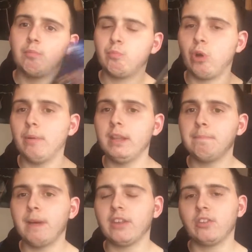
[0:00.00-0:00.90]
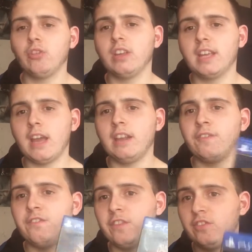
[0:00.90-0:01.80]
Probably the best you can get is
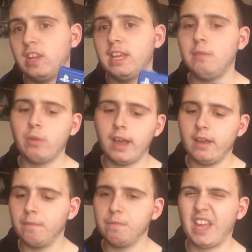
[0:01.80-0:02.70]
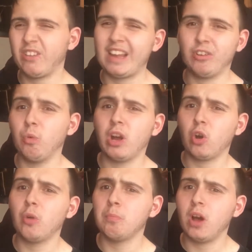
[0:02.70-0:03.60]
15, where that's actually where I
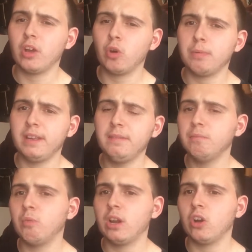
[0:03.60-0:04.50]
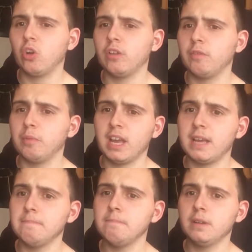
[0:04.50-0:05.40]
got my copy when I got it from
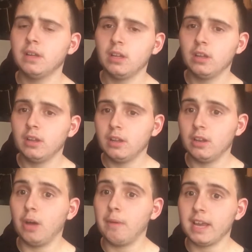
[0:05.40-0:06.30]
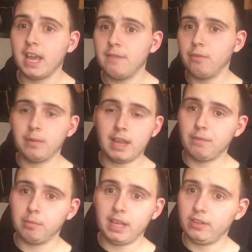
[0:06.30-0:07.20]
Game. Not my game, from Game
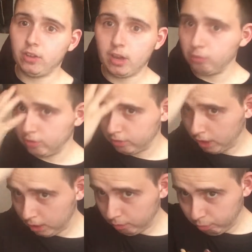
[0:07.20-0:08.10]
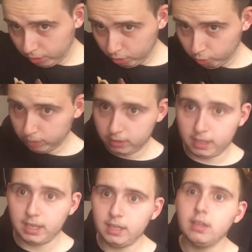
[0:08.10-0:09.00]
from Lakeside, which was kind of pretty cool
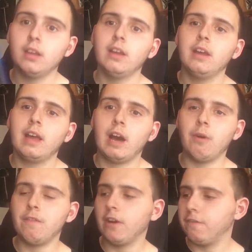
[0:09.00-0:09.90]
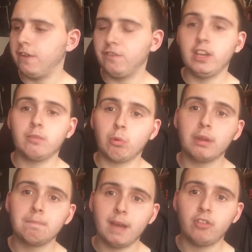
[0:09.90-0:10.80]
indeed. However, 15 is probably
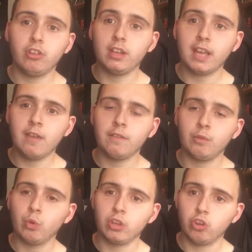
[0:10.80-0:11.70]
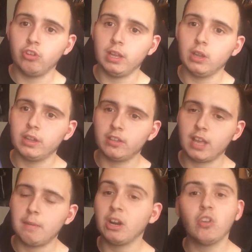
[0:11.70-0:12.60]
the best you can get if you want a good deal on this
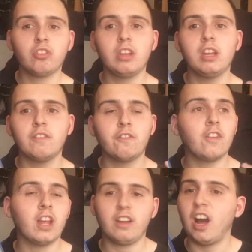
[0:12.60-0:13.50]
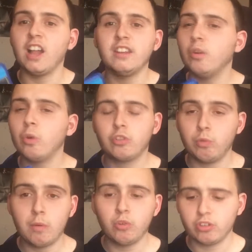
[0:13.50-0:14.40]
game. I don't see it like under
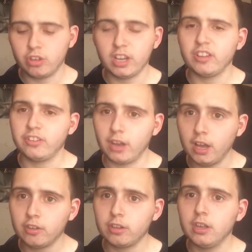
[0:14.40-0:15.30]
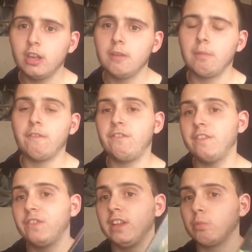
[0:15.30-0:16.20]
whatsoever, which just kind of sucks. But
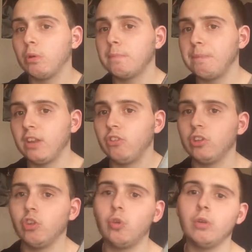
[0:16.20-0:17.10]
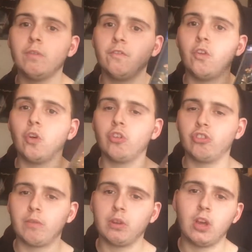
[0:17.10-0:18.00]
15 is probably the best you can do for
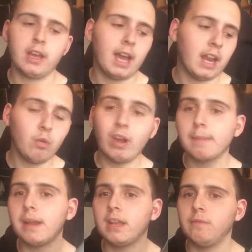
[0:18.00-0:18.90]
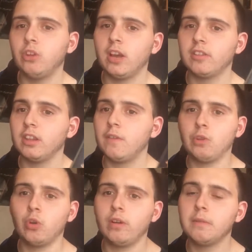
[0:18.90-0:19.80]
Shovel Knight. And I recommend it if you guys love
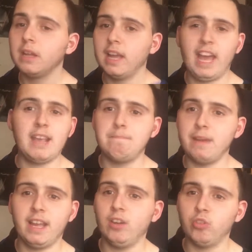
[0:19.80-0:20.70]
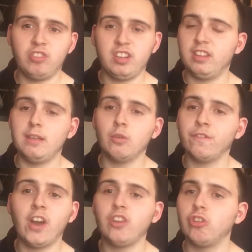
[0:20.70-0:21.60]
your 8-bit or 16 or
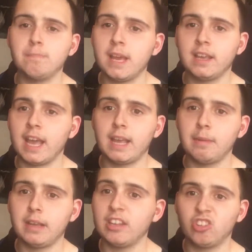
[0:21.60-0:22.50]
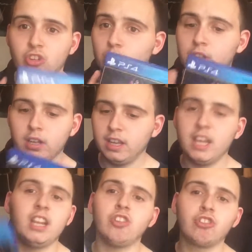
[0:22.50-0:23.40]
32-bit gaming.
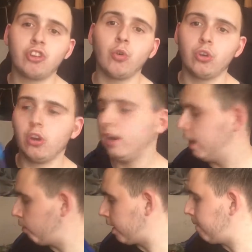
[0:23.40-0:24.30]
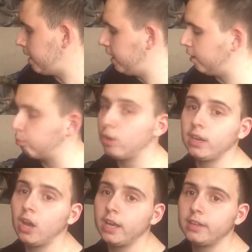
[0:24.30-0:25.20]
It is so good, and I recommend it. It's
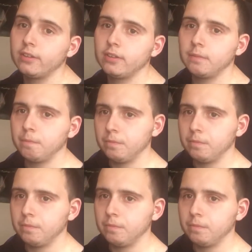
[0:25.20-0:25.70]
pretty nice.